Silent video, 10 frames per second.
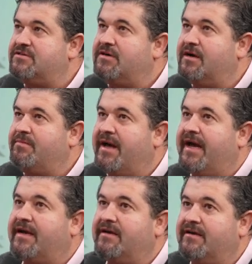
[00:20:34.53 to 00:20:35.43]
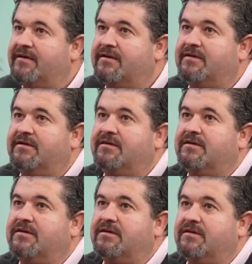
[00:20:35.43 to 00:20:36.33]
to come back
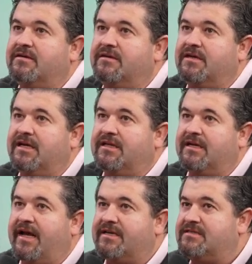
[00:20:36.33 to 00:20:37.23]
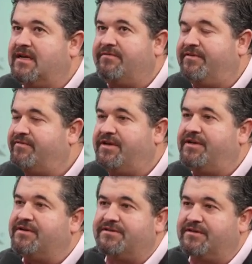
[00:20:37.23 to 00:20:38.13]
in the next 10, 15
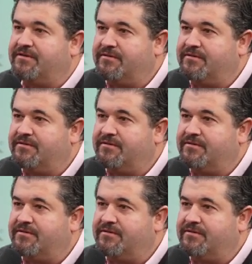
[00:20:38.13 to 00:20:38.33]
years,